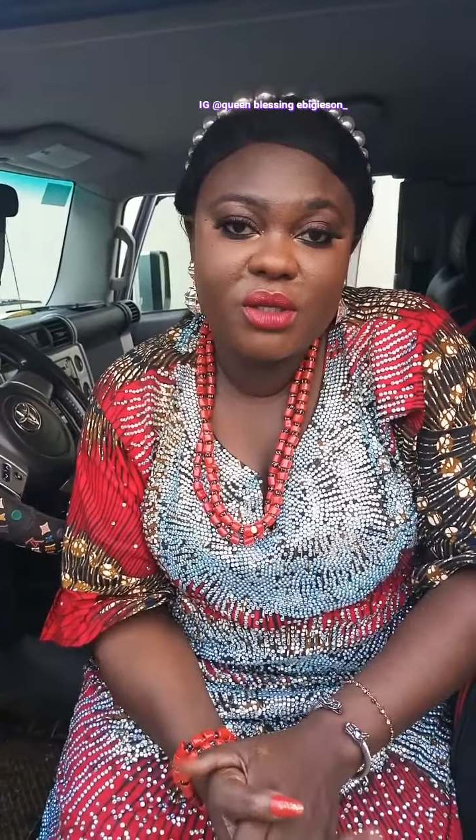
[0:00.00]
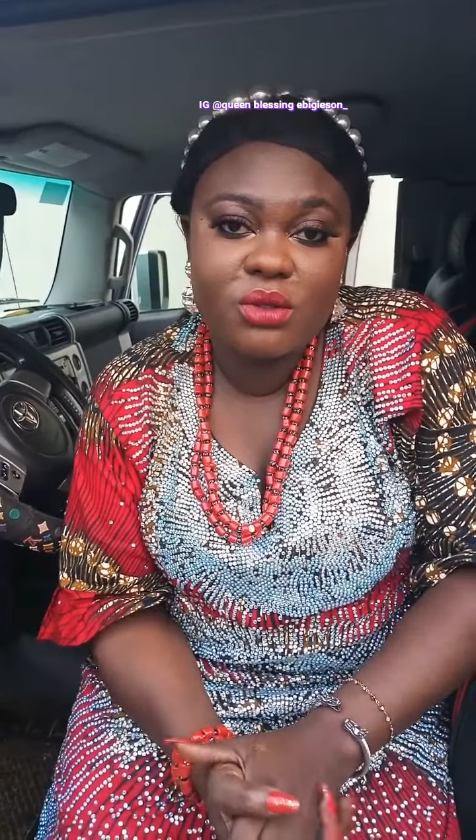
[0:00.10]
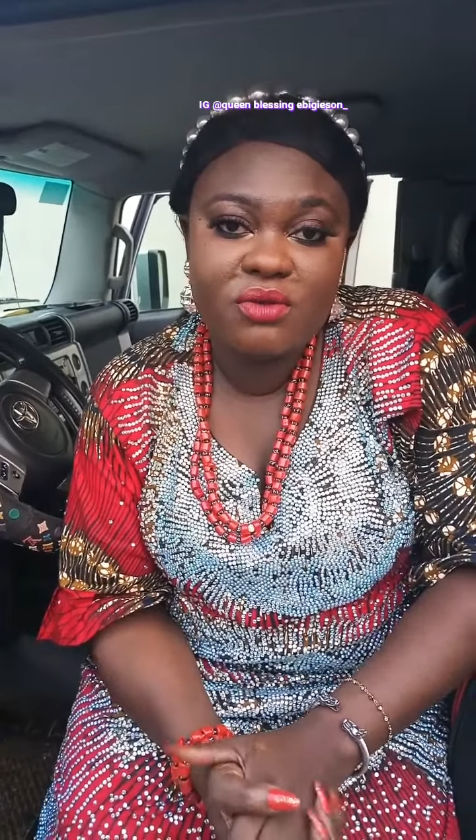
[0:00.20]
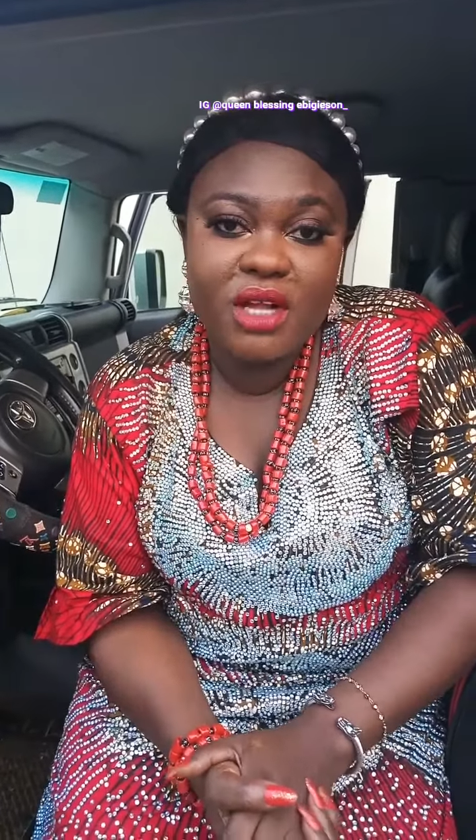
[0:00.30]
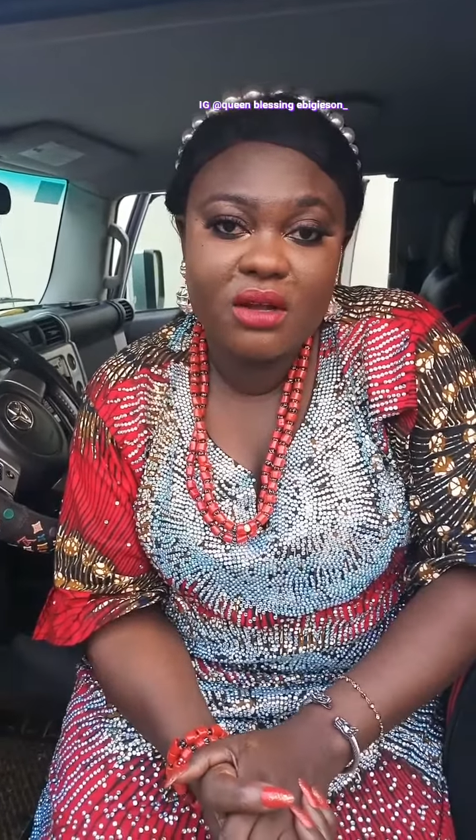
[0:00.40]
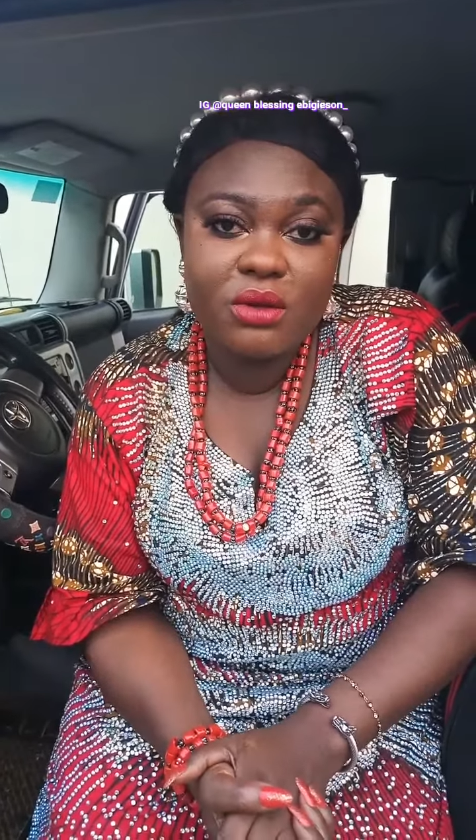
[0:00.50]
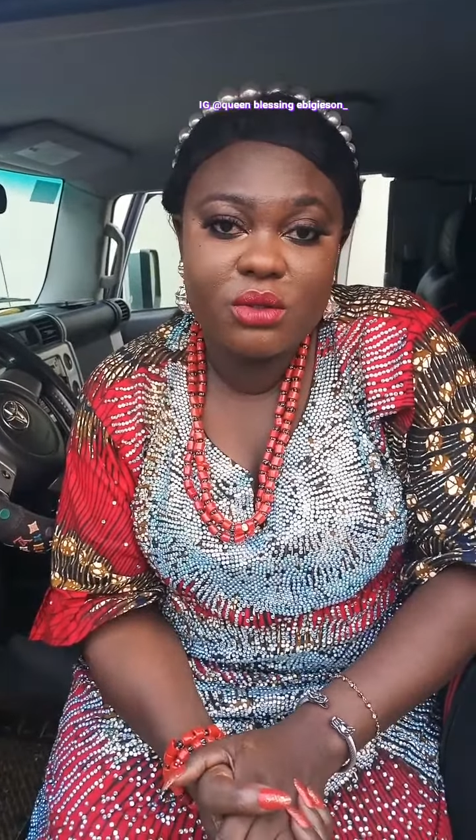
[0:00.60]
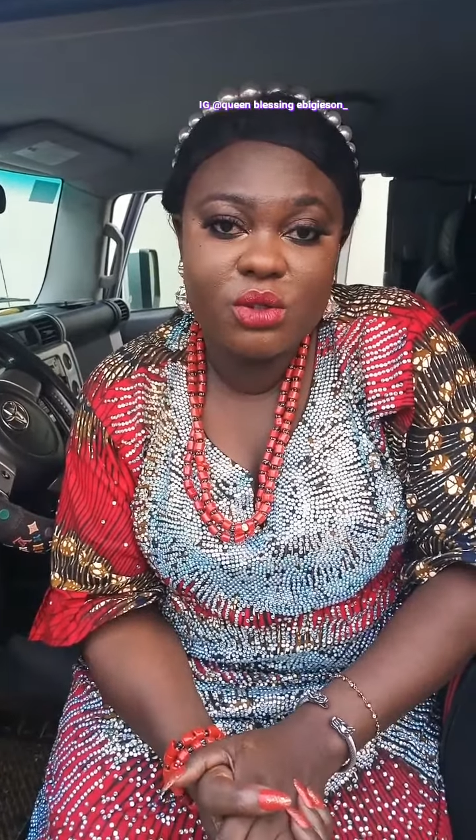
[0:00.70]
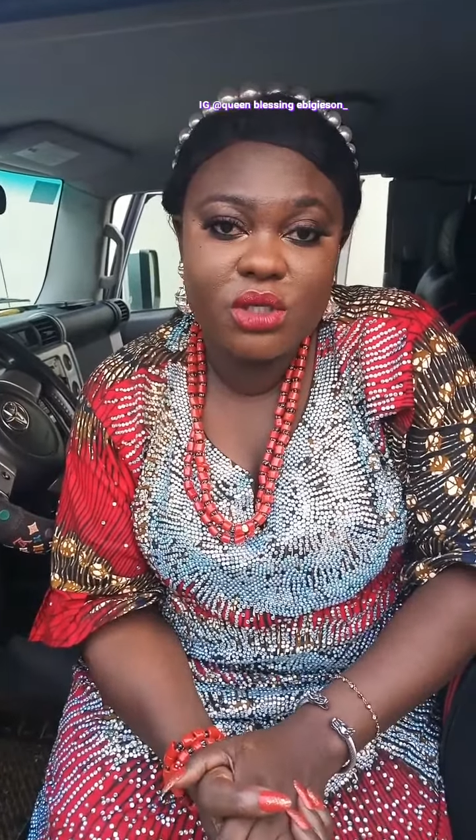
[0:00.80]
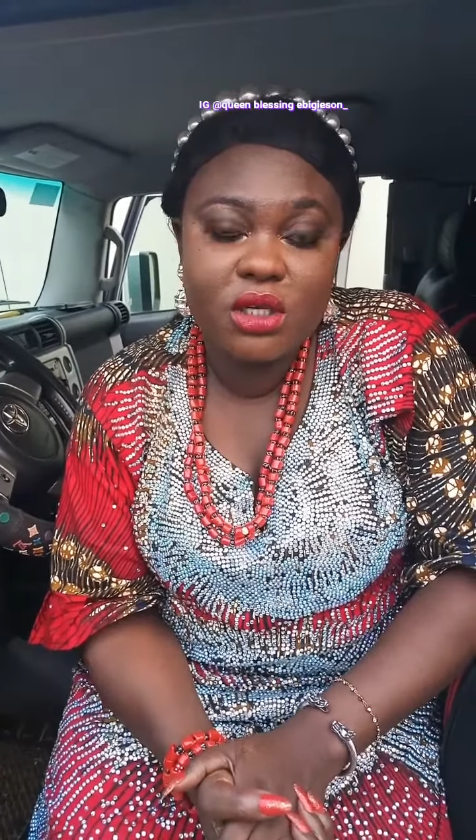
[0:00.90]
out of that
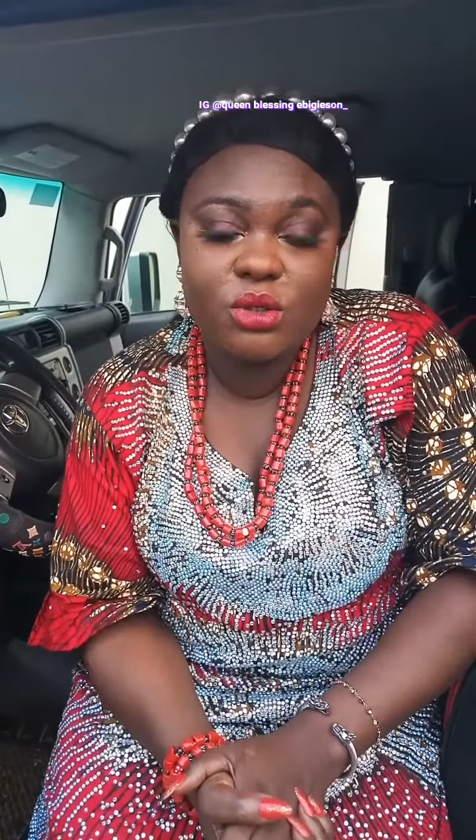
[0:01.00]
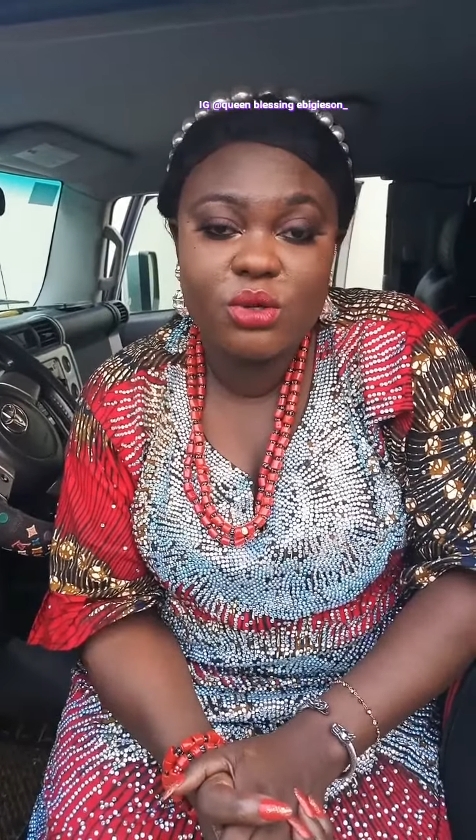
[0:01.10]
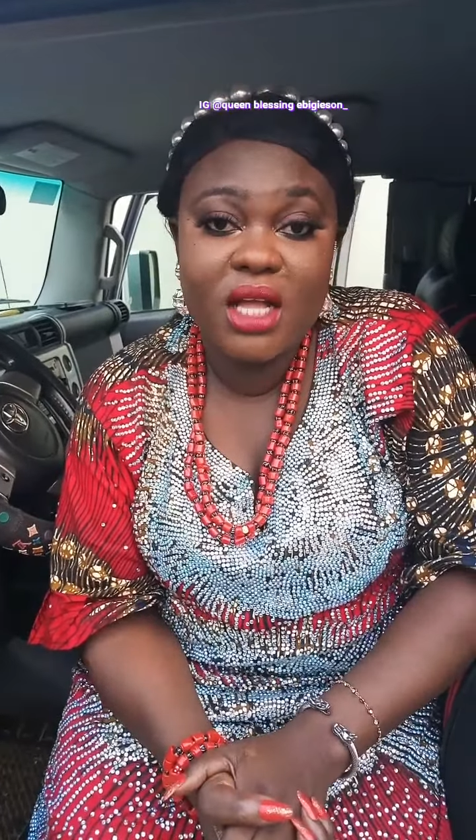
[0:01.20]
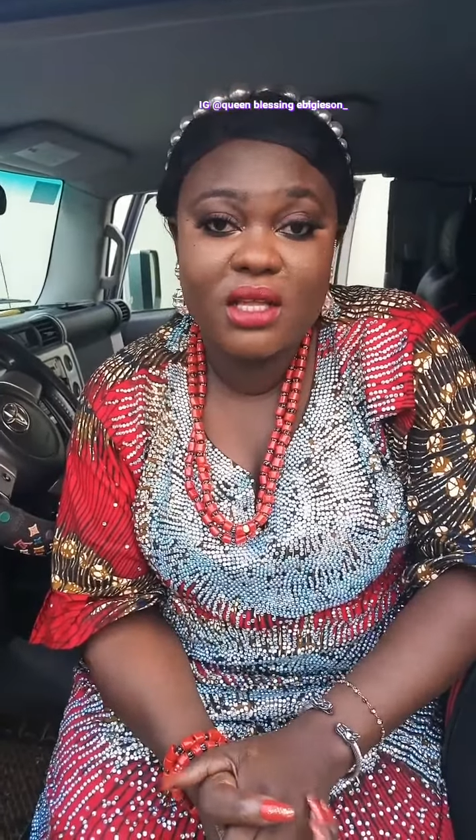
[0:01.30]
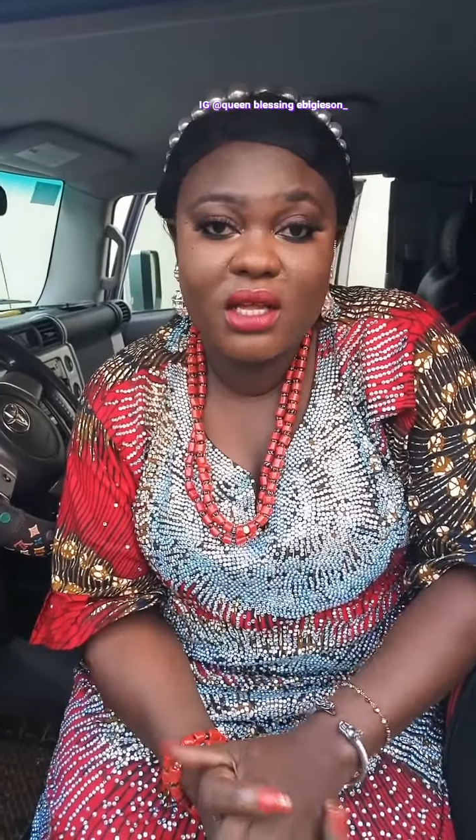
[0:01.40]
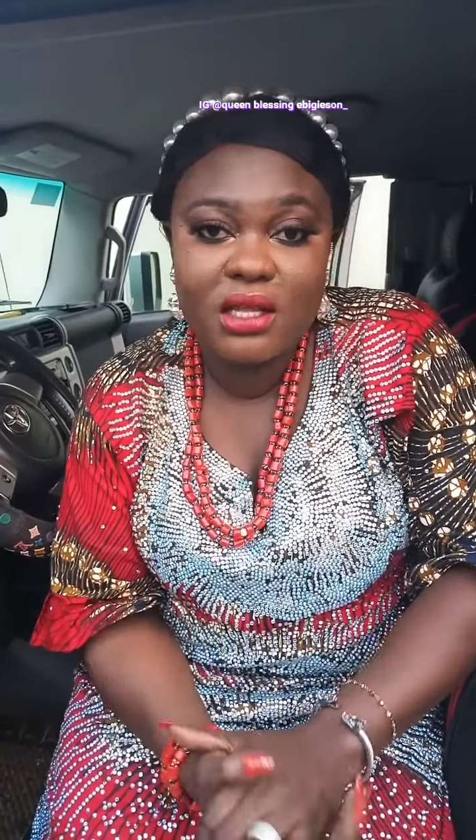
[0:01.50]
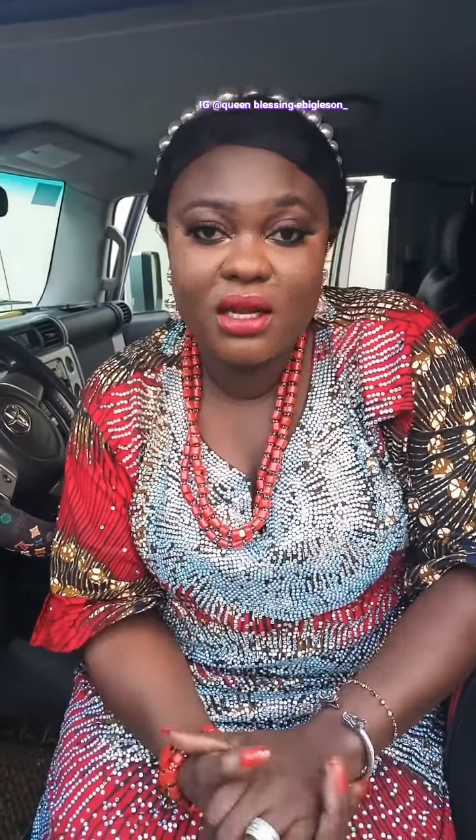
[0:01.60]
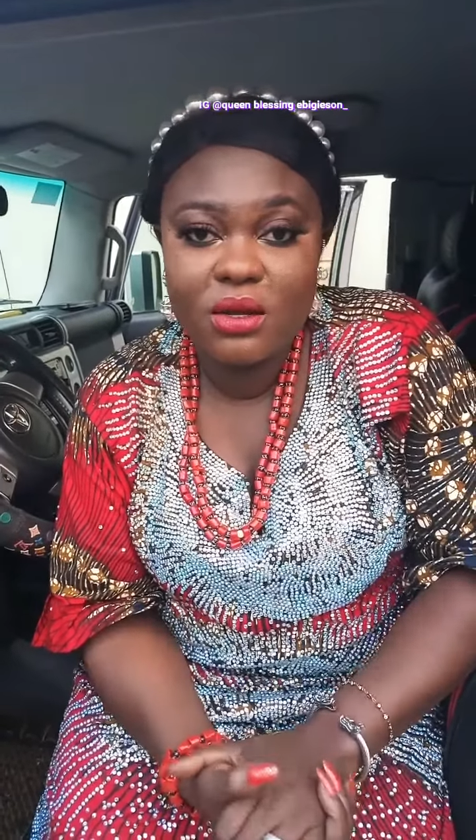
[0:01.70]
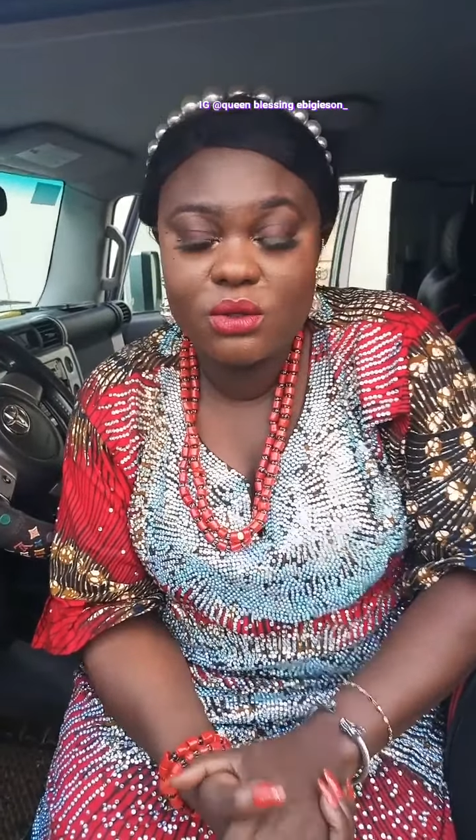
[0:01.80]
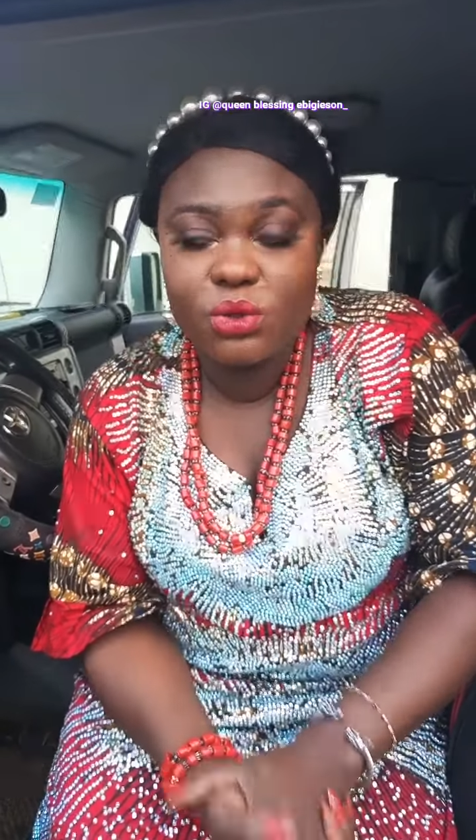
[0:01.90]
country to another
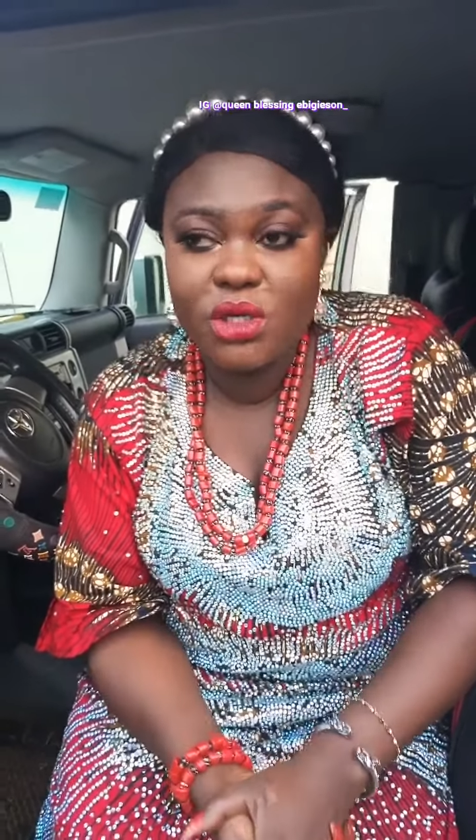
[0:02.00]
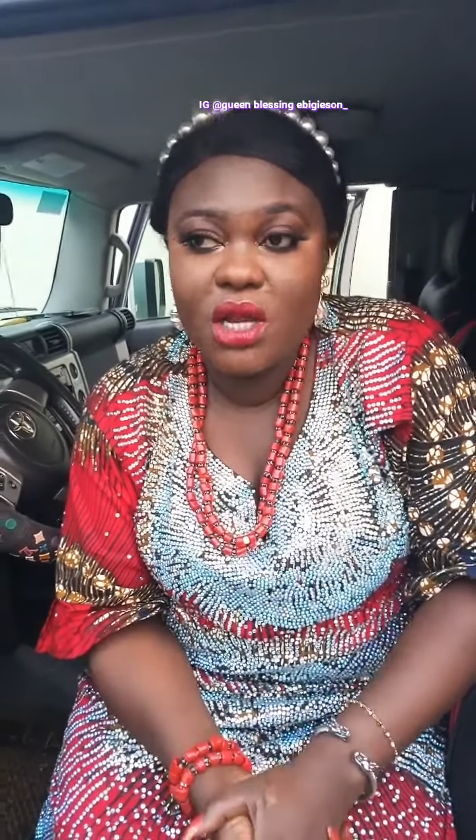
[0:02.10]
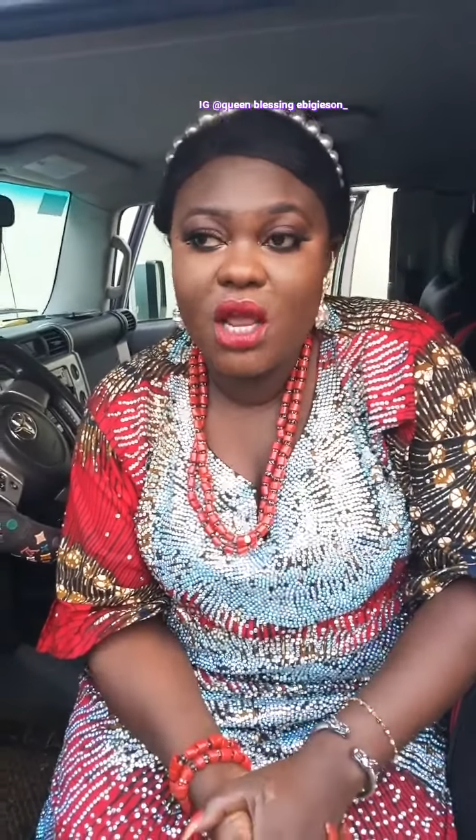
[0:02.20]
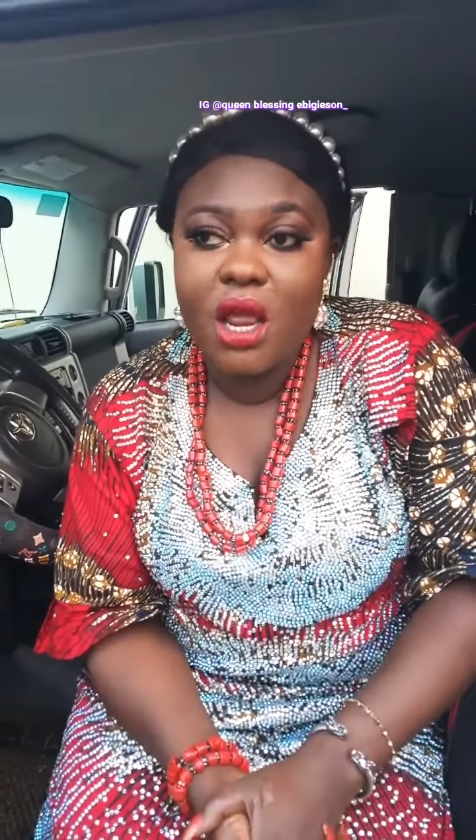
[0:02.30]
country.